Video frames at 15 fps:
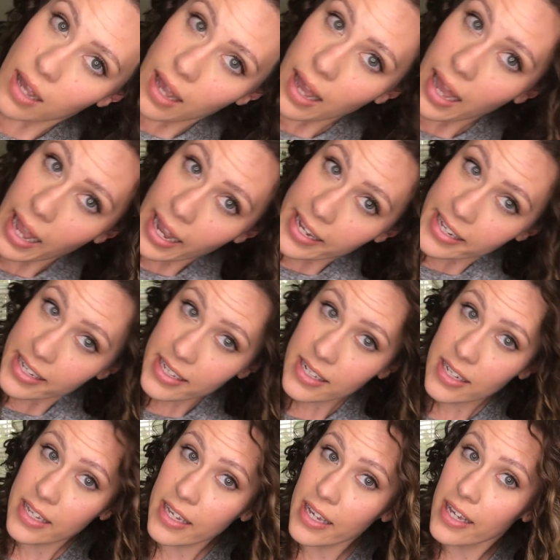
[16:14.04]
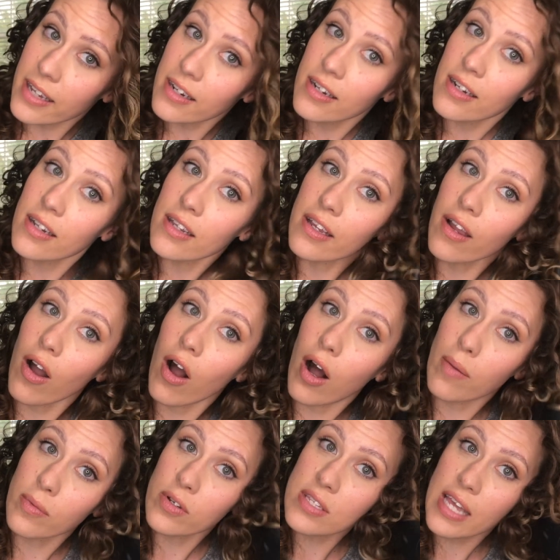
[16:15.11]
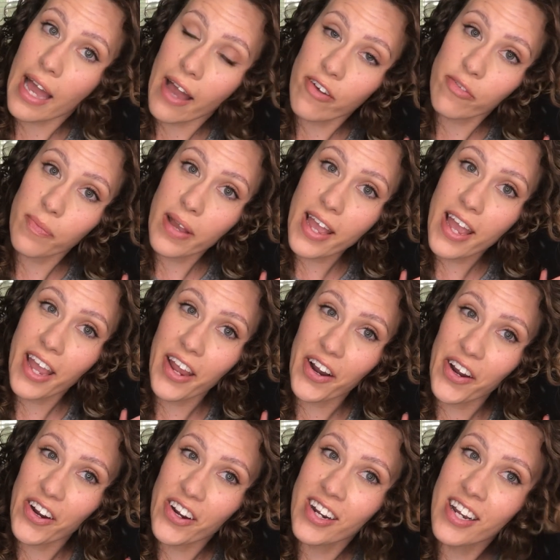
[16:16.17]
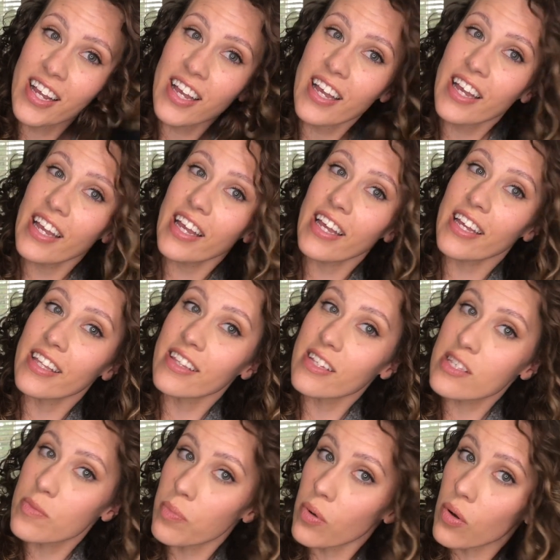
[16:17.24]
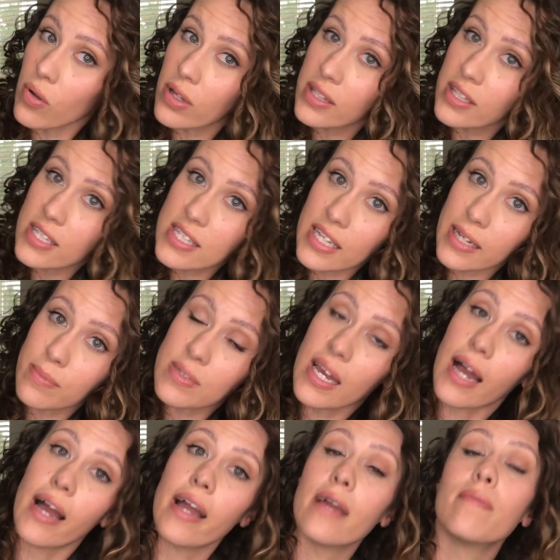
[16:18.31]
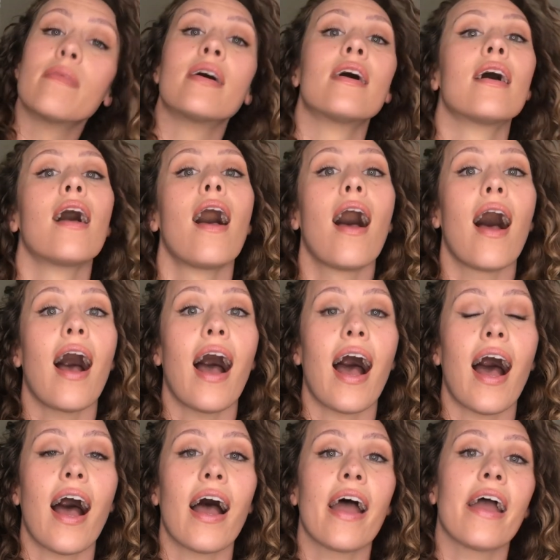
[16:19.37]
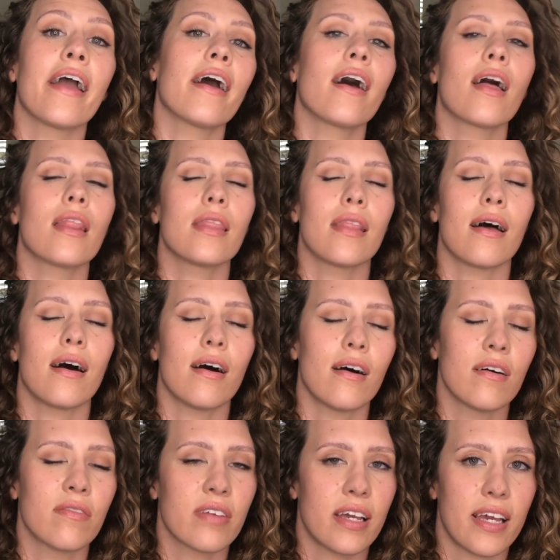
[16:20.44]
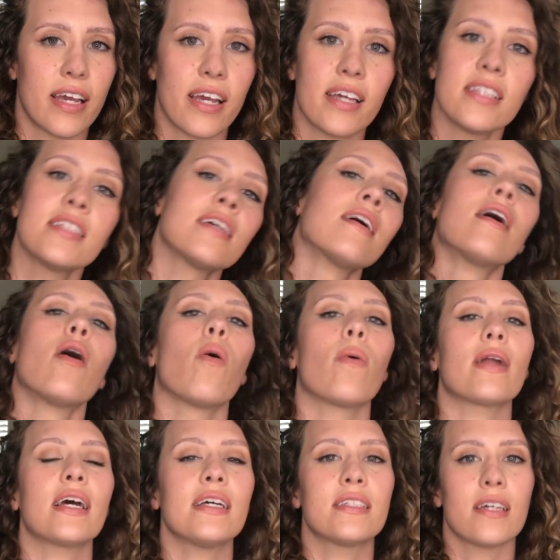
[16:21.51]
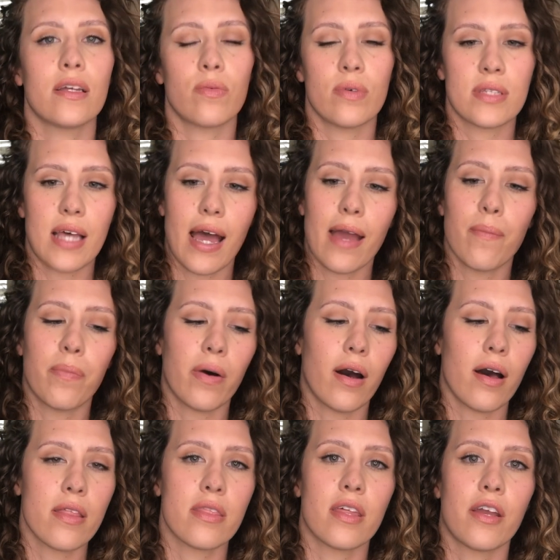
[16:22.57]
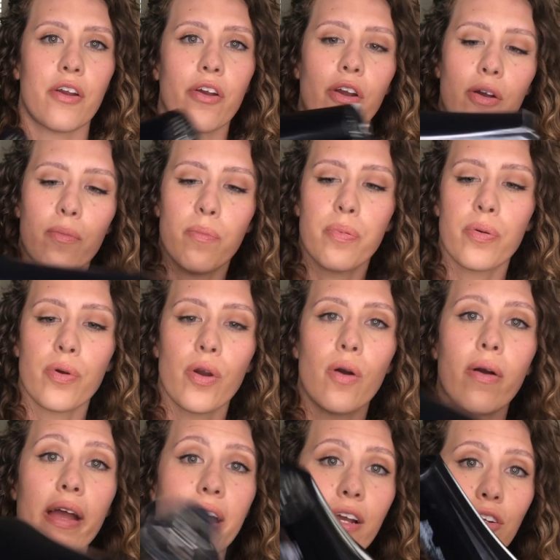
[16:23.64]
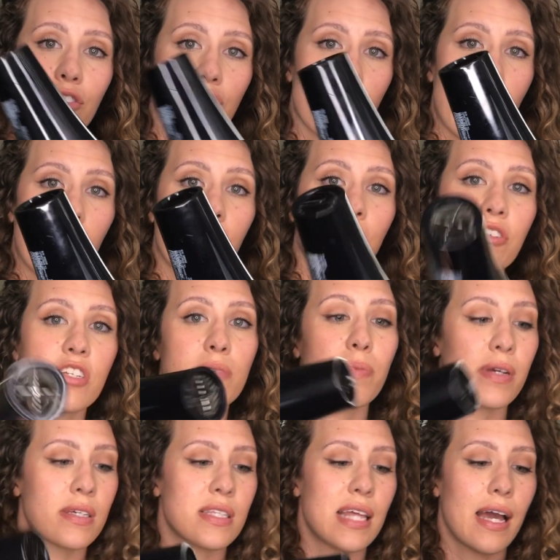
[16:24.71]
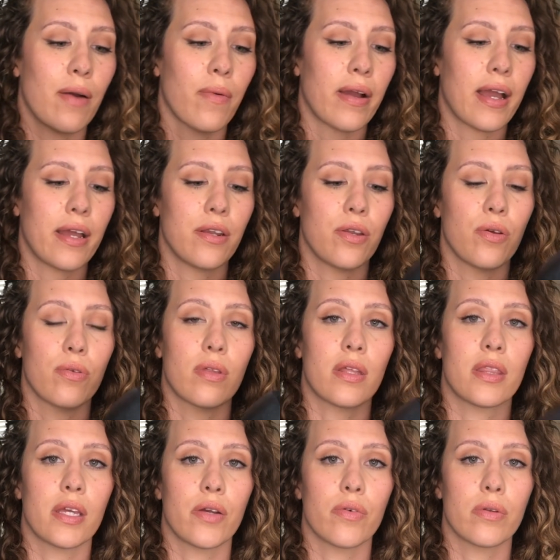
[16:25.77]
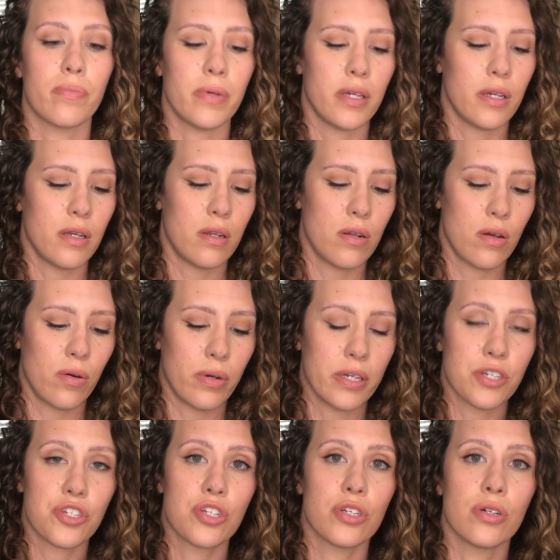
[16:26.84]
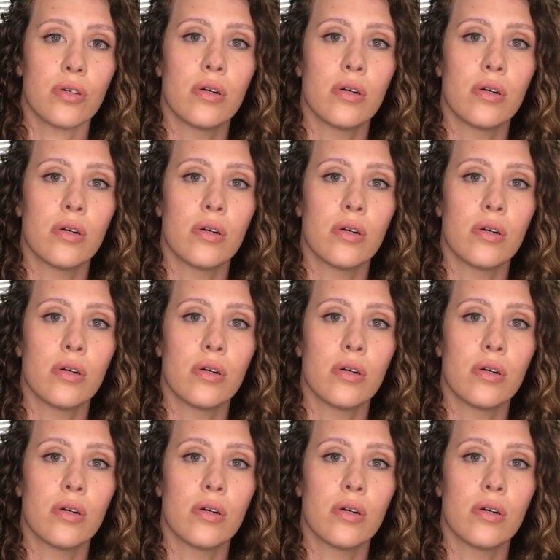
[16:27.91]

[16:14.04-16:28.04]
I can get like almost half my hair in this bowl at the same time. I love it. What I did was I bought their Pro hair dryer just because that way I knew that there would be no issue